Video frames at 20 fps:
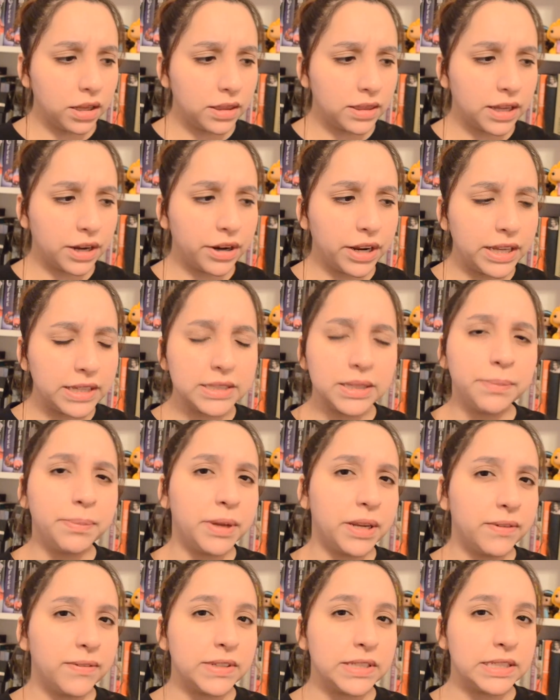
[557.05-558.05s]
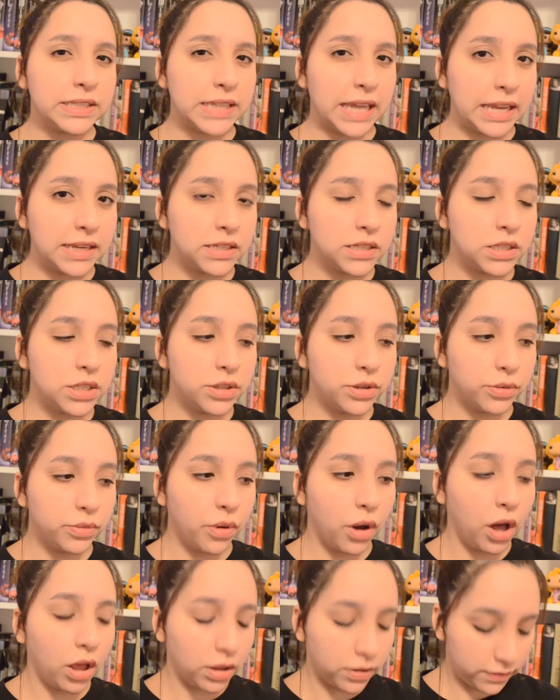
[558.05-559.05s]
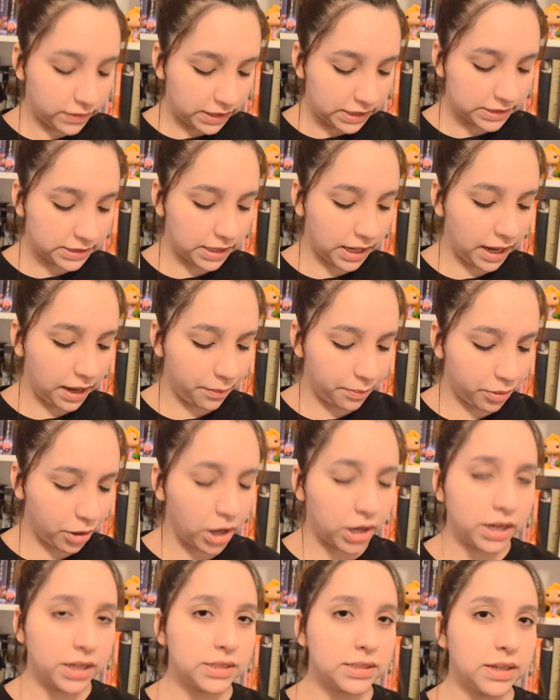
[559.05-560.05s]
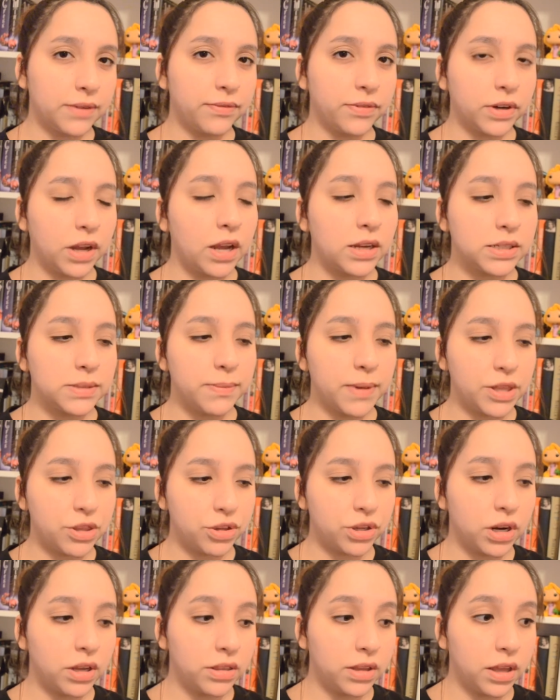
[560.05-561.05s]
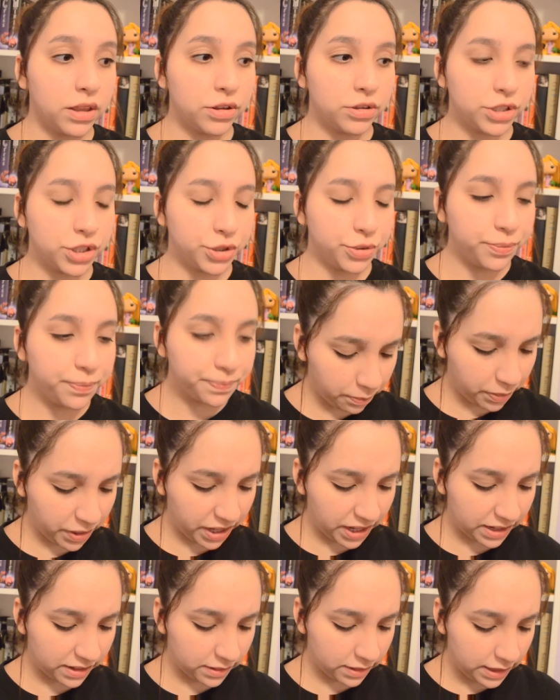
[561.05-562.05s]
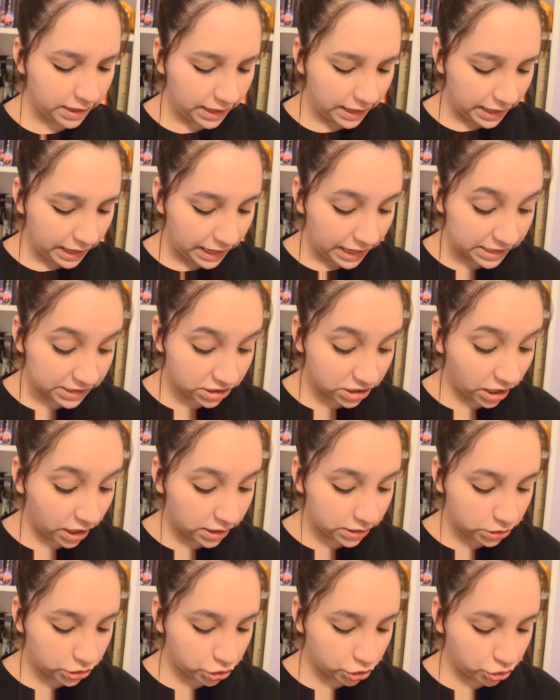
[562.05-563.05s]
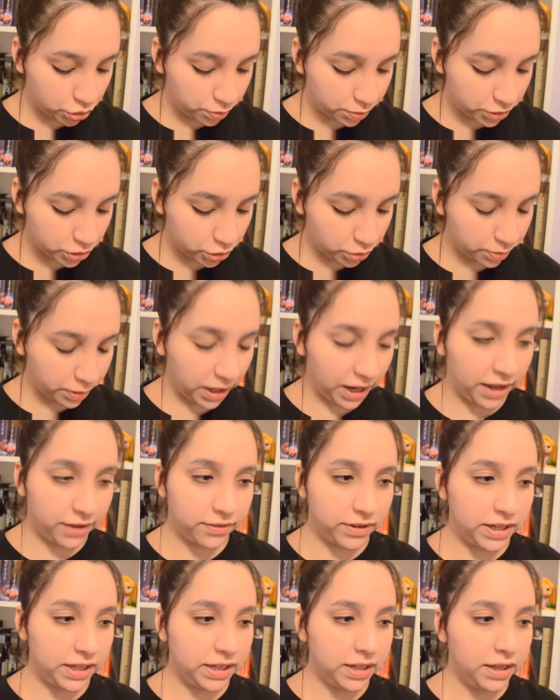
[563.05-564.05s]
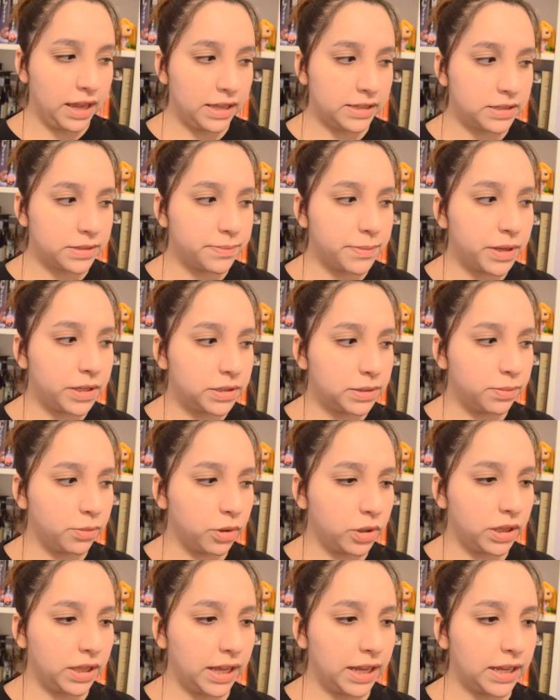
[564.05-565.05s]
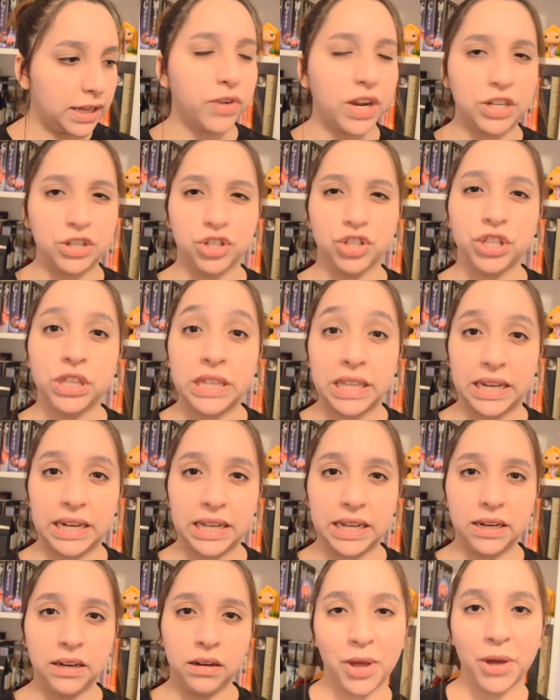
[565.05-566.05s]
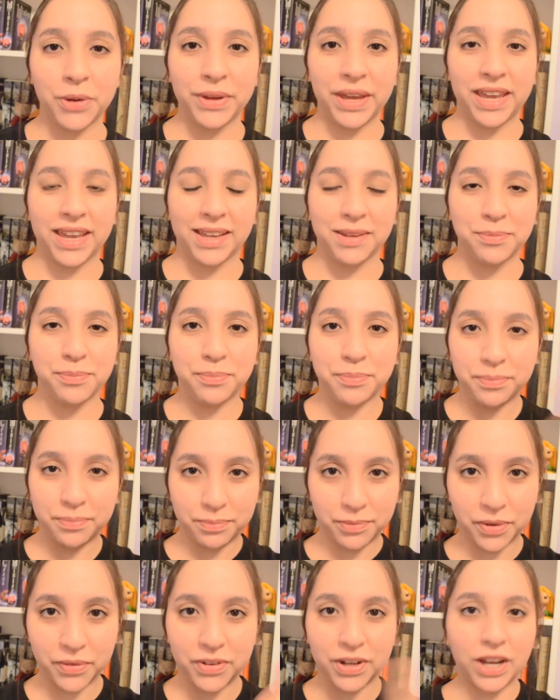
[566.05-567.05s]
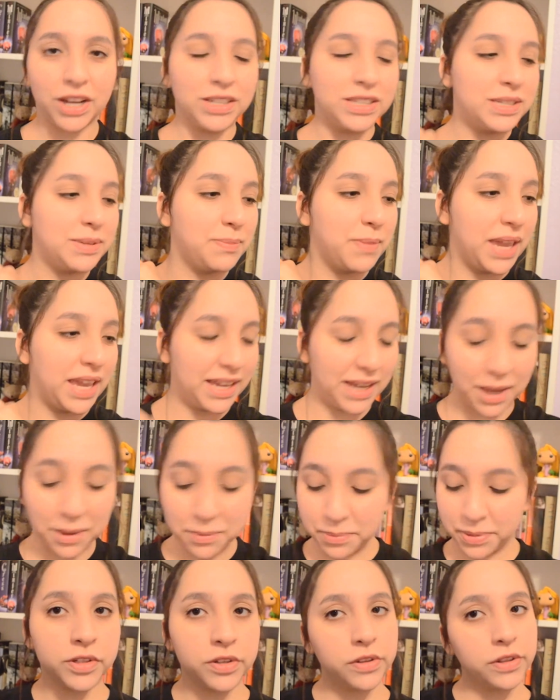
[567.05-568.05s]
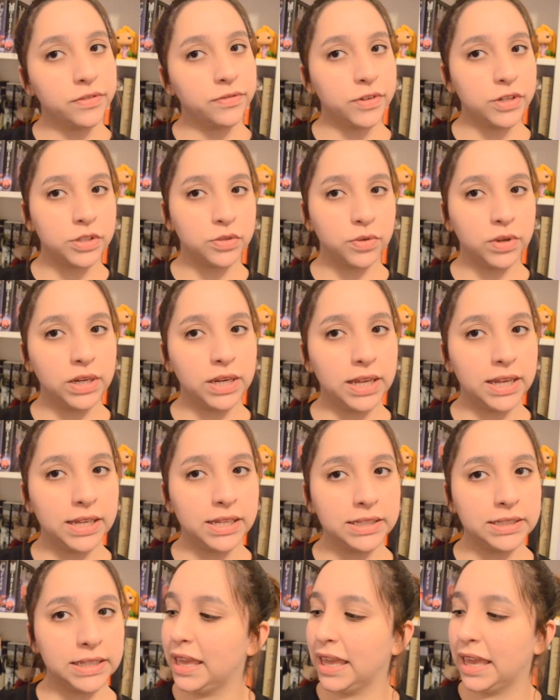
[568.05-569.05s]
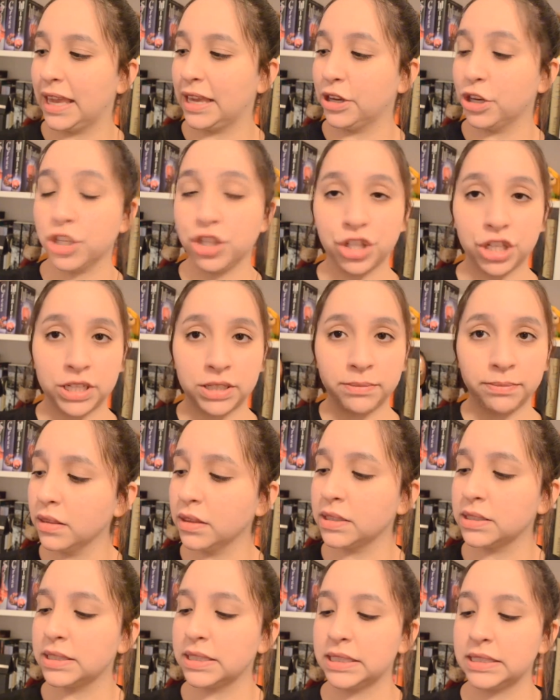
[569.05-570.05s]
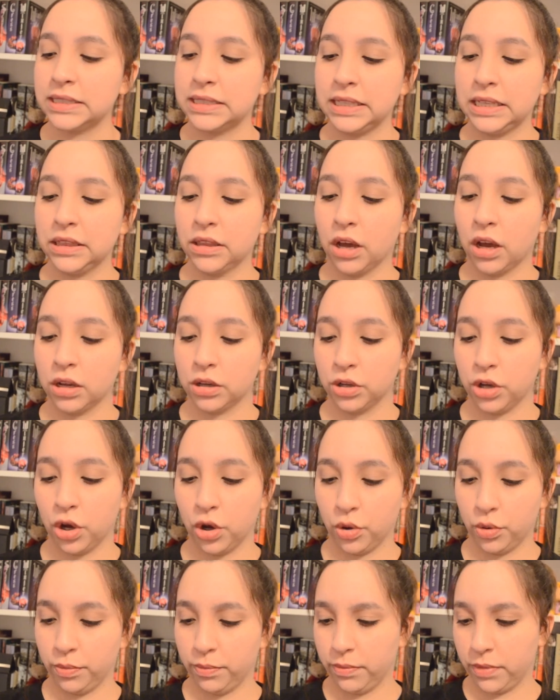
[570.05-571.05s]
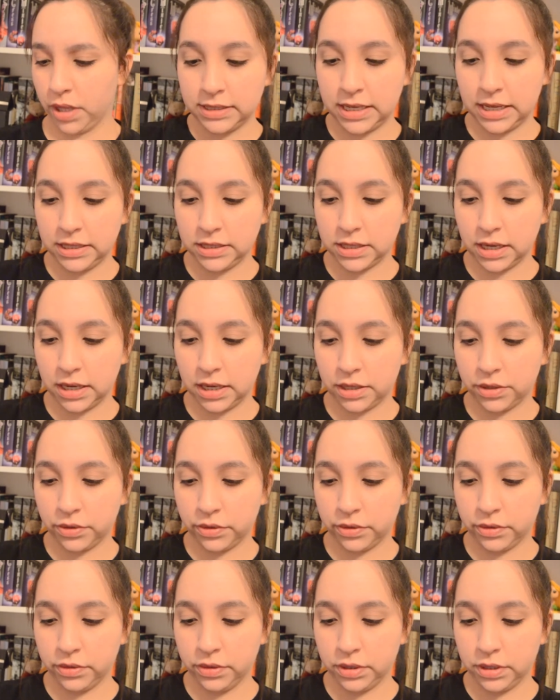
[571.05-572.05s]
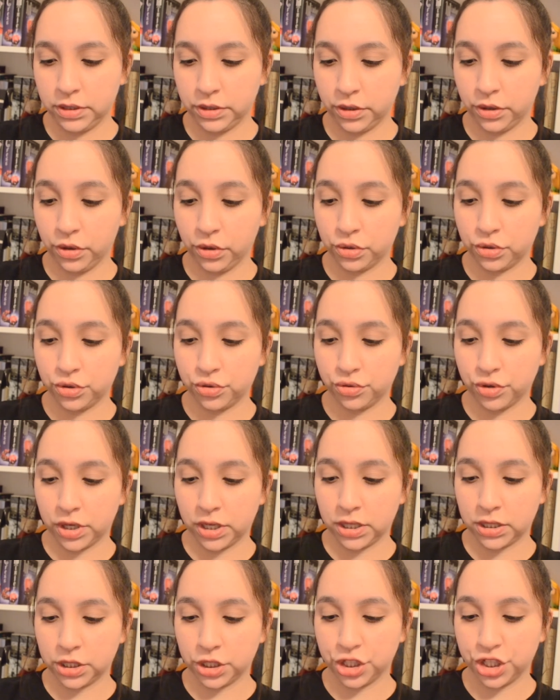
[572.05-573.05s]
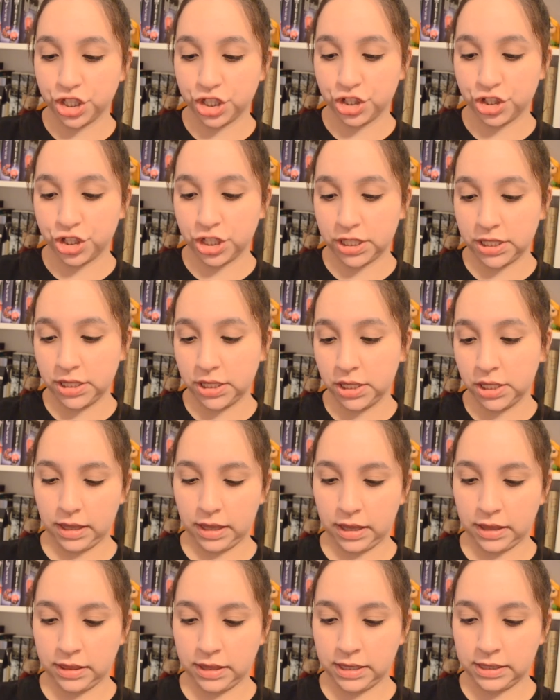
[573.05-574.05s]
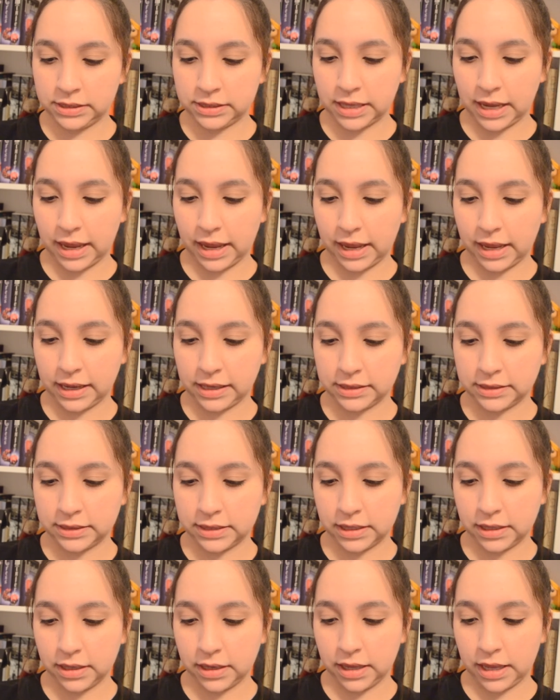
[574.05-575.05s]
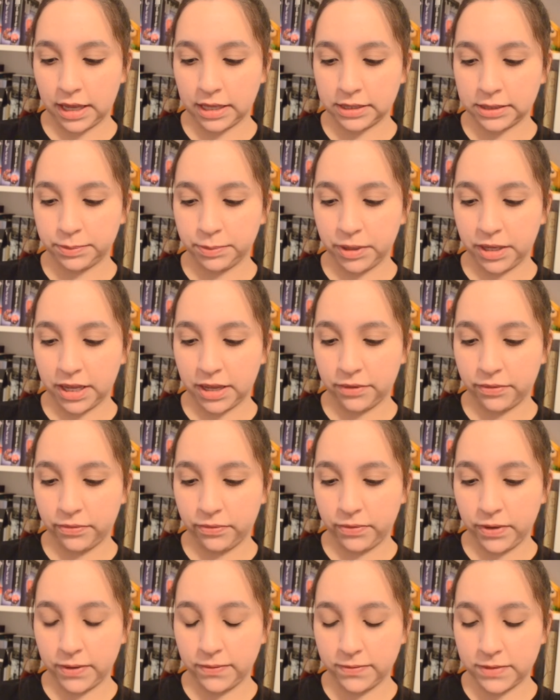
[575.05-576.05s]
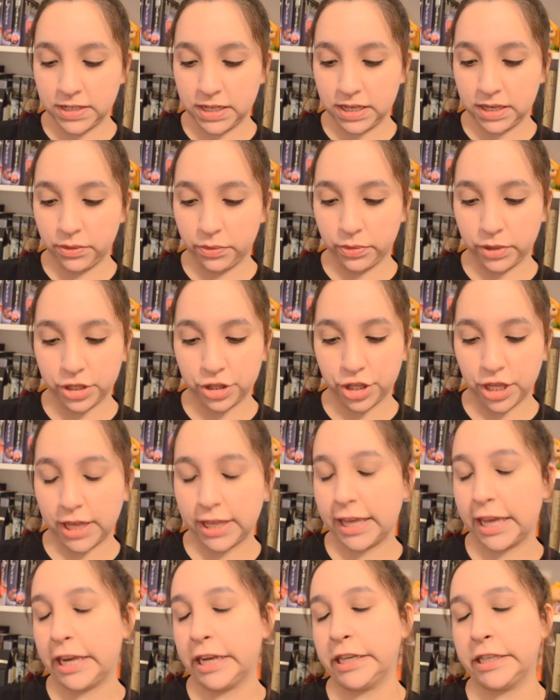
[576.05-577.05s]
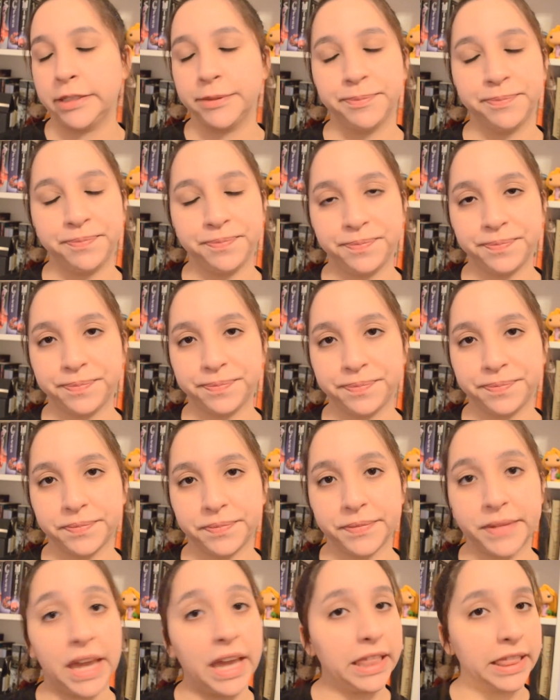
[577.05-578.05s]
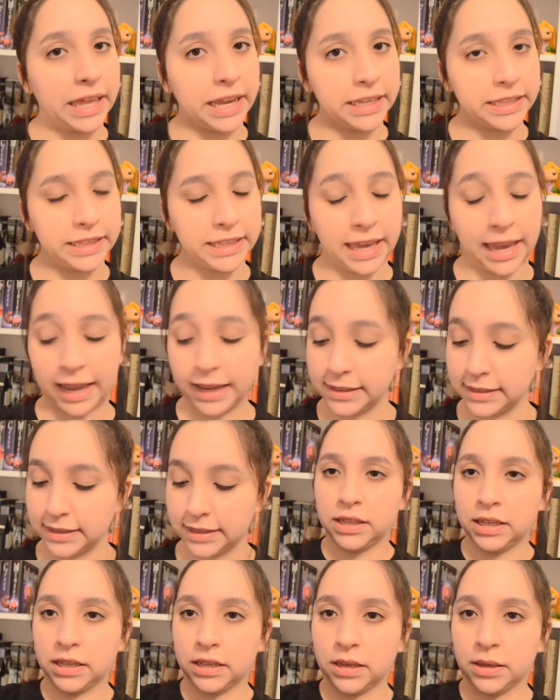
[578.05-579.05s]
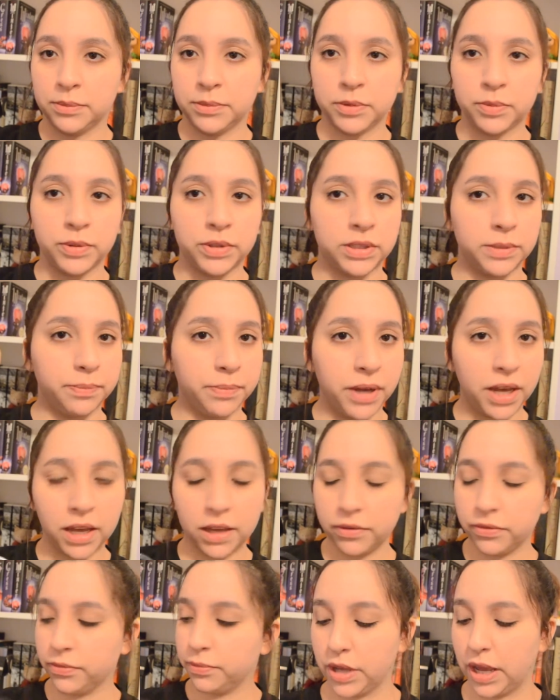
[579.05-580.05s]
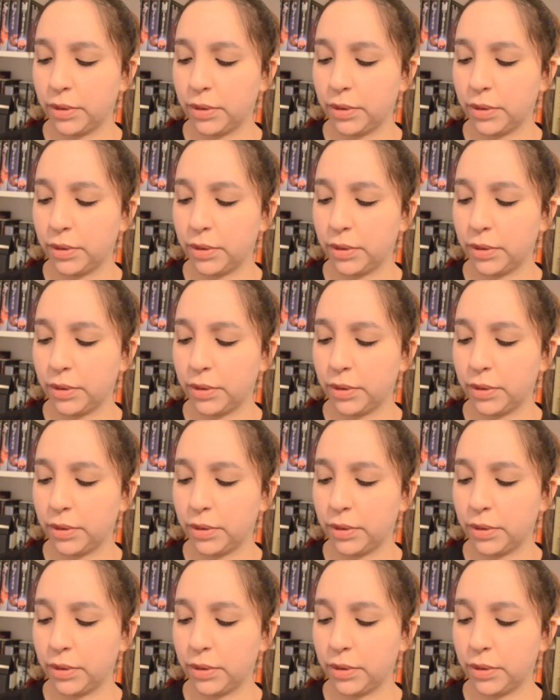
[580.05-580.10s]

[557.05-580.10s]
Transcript: There is a bit of a scent to all of these products. I forgot to mention on the other 2, but it's not super heavy. It smells more like fresh linen. Okay, moving on to makeup. So this first one is a cushion. This is the Lancome Tint Idol Ultra Cushion, and this has SPF 50, which again, I like that. It comes with the puff.